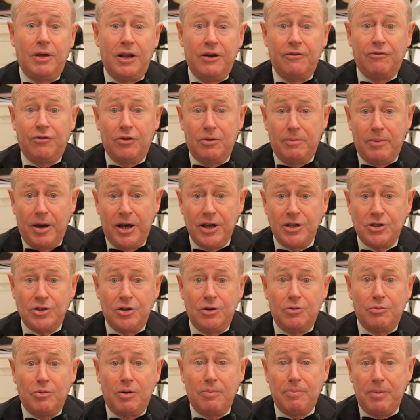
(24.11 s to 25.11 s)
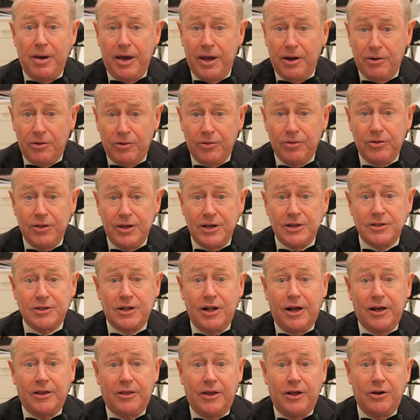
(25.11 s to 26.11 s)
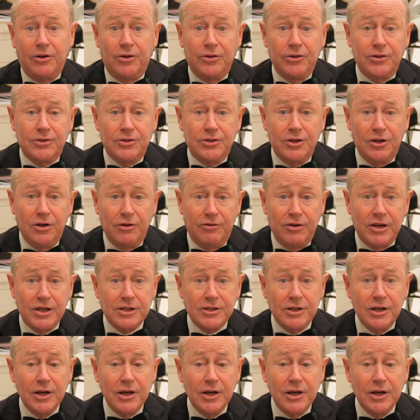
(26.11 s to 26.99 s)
inflammation and repair and things like that on the cervix.